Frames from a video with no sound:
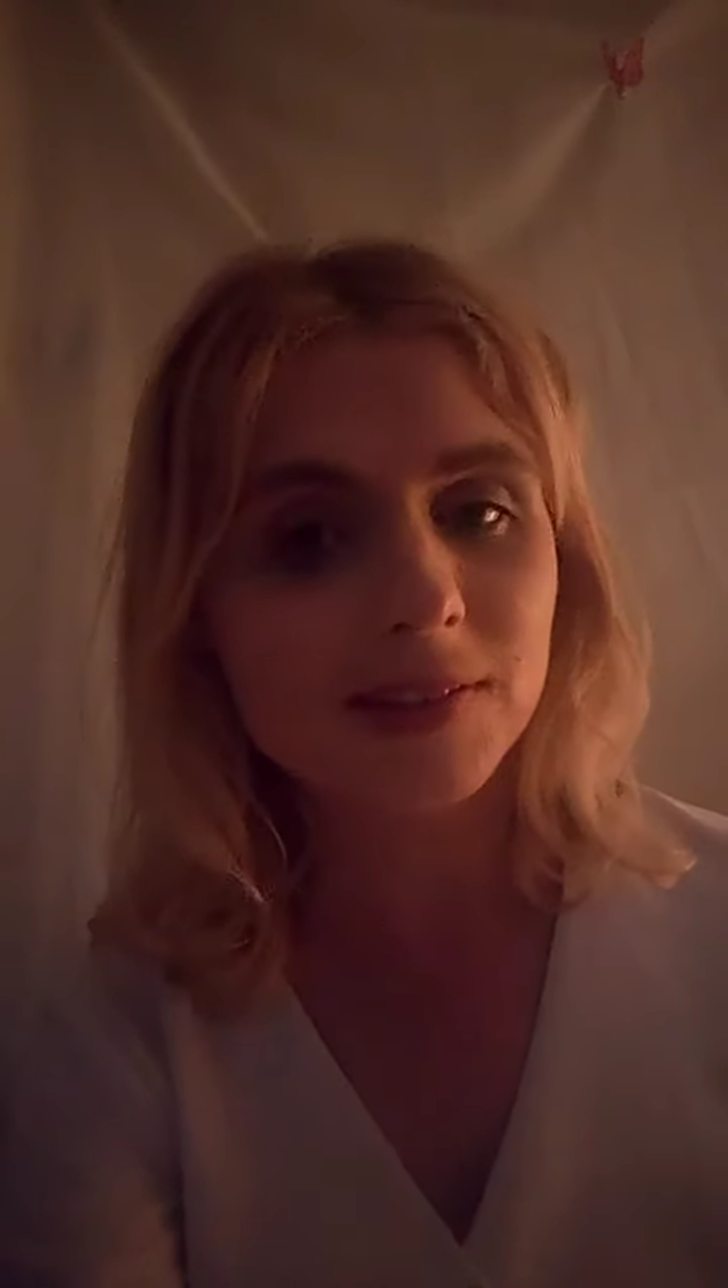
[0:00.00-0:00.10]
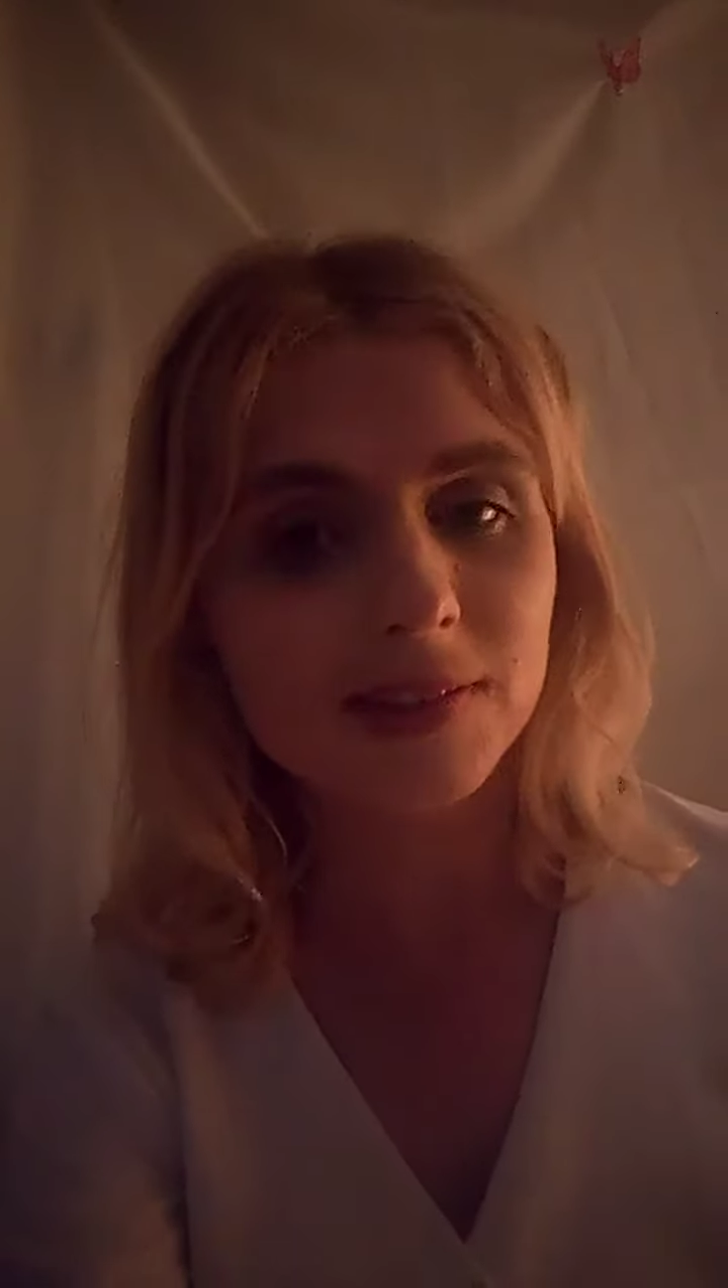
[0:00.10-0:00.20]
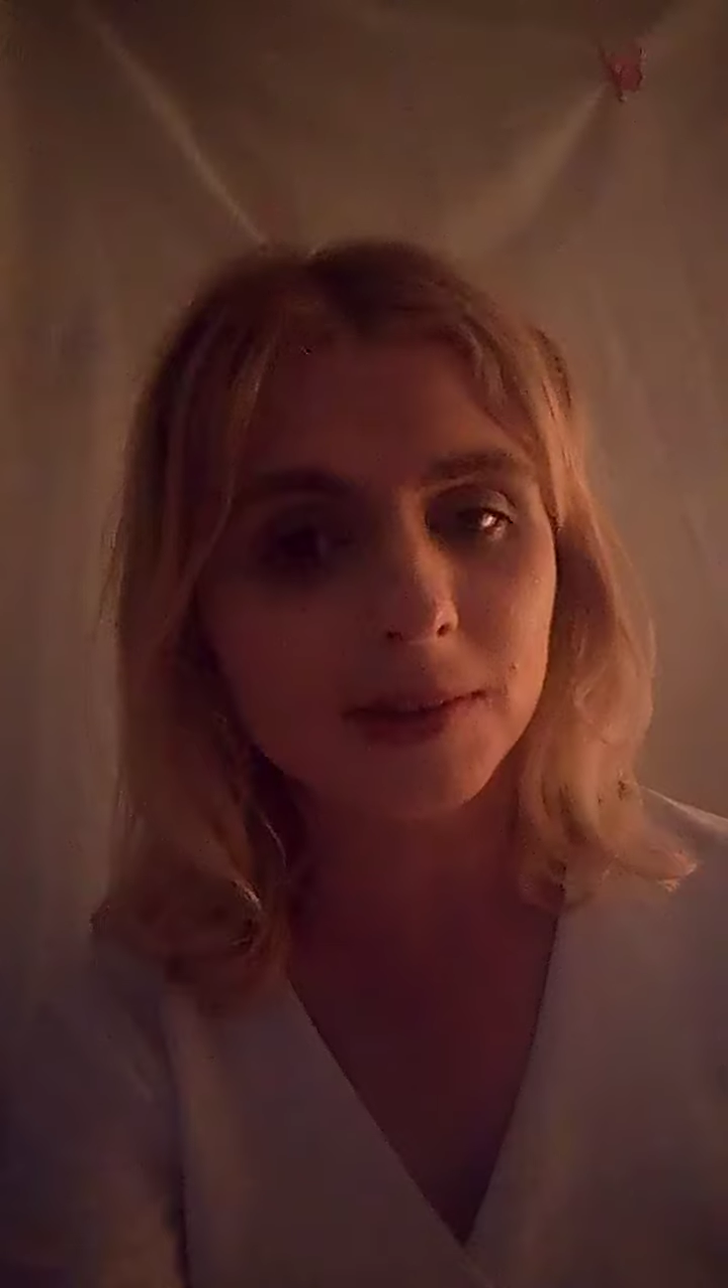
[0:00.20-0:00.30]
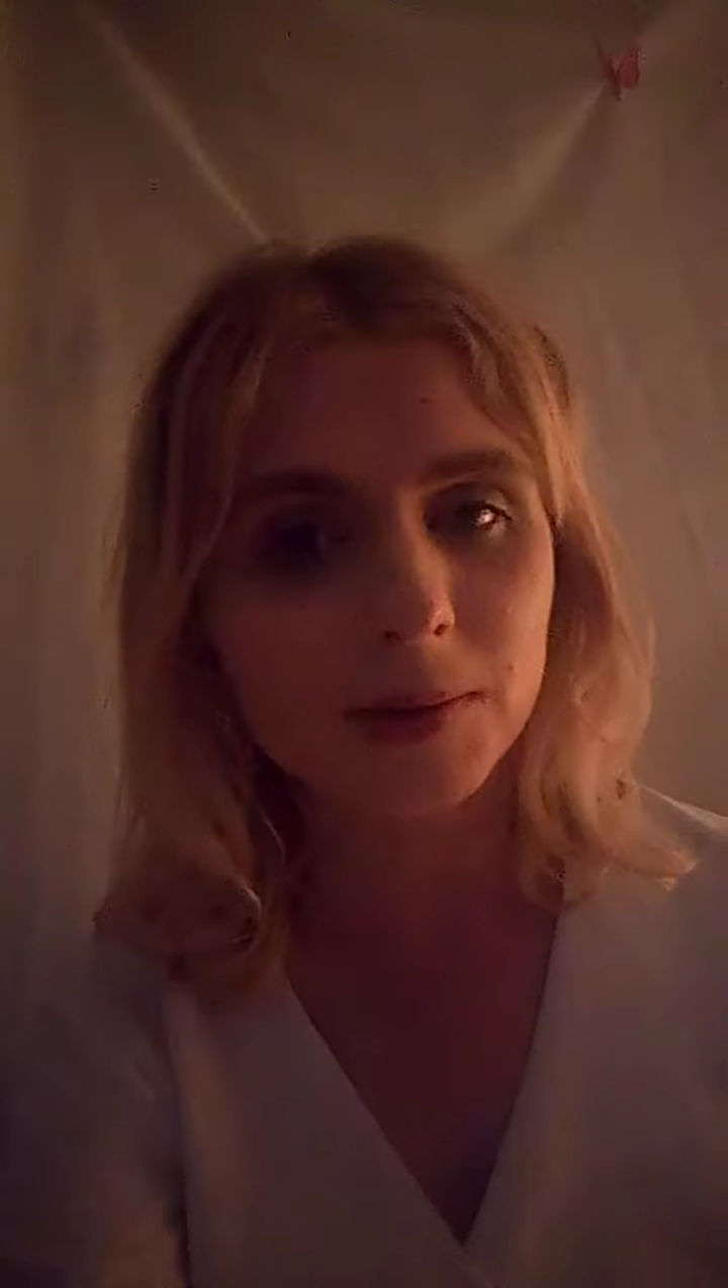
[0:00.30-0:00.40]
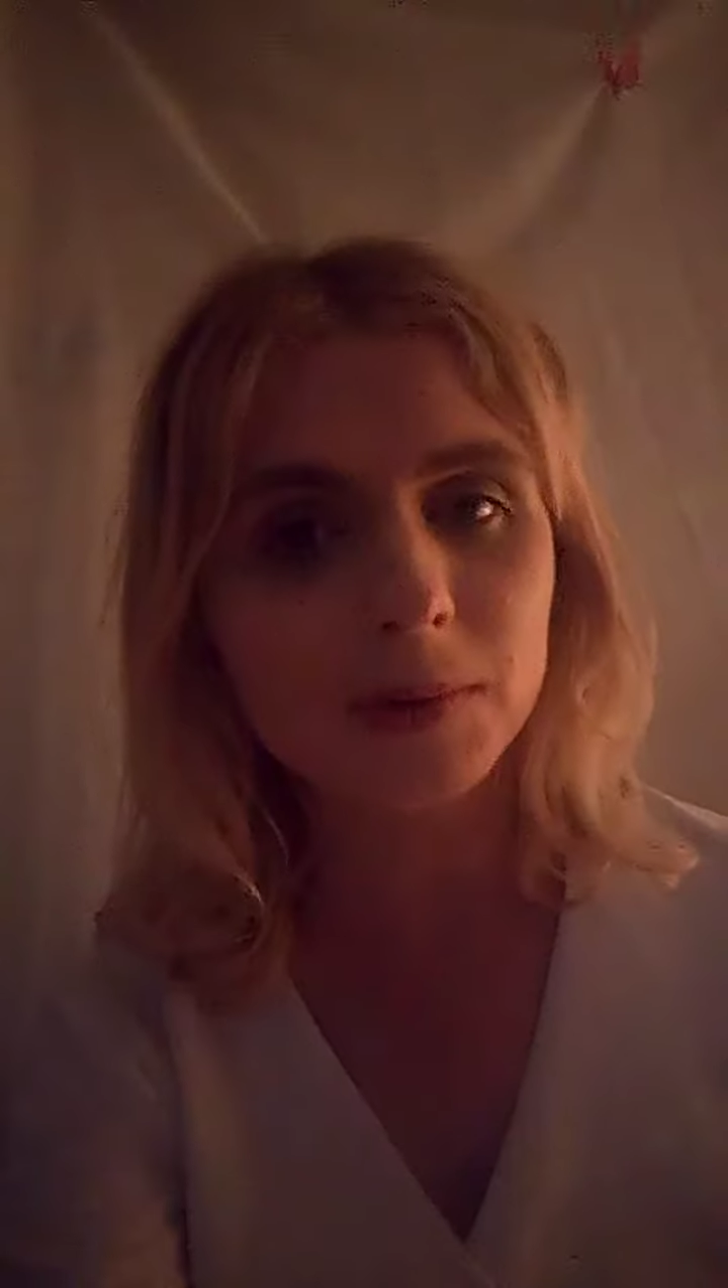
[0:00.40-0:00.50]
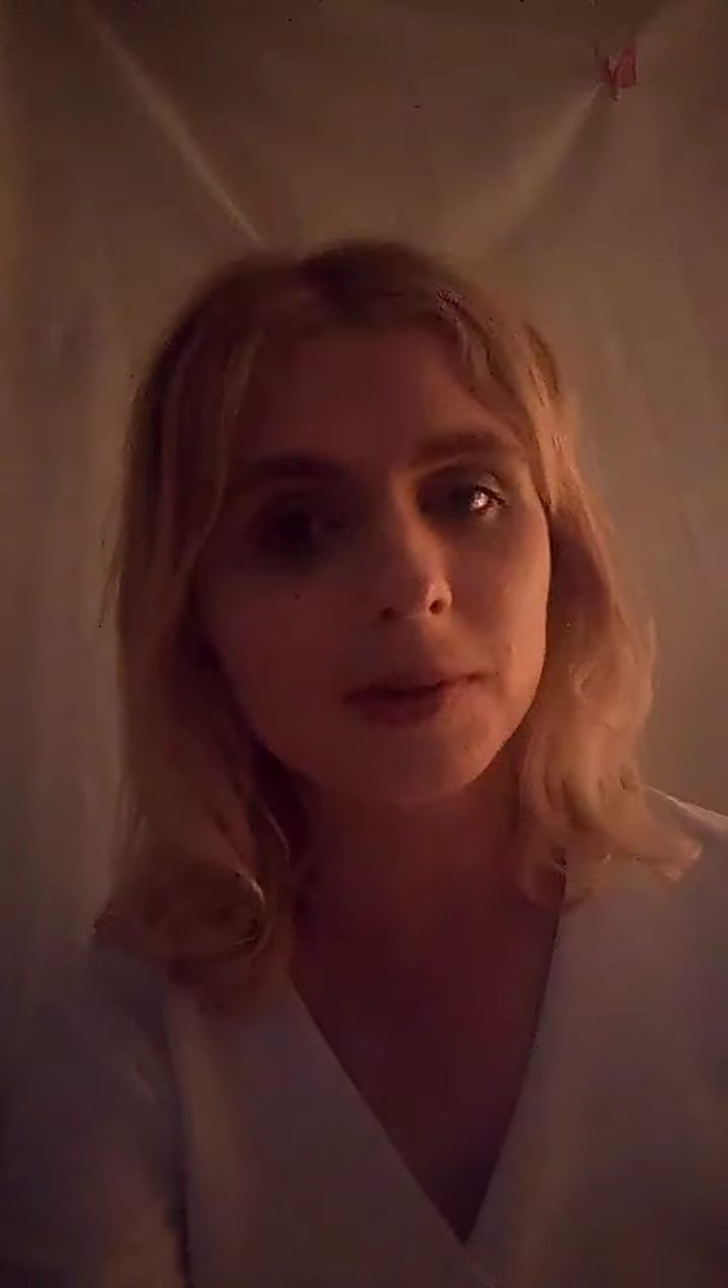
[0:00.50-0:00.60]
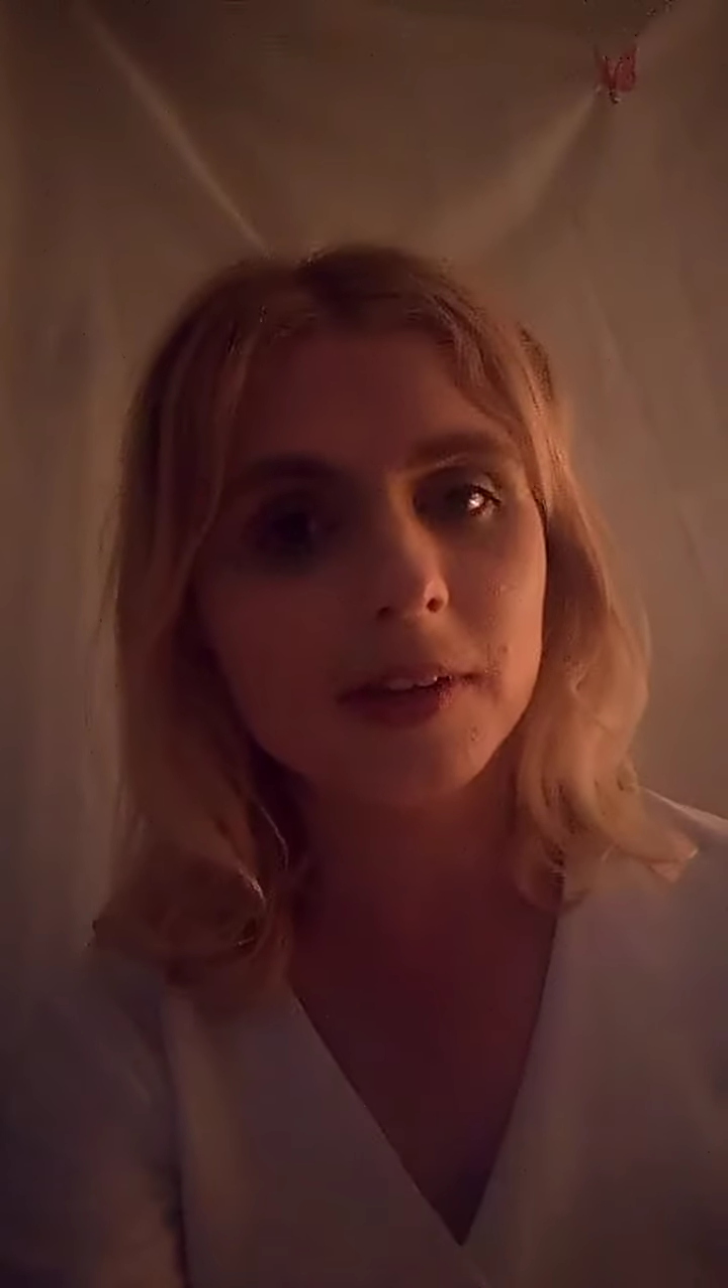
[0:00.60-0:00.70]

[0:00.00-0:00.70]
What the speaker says: too,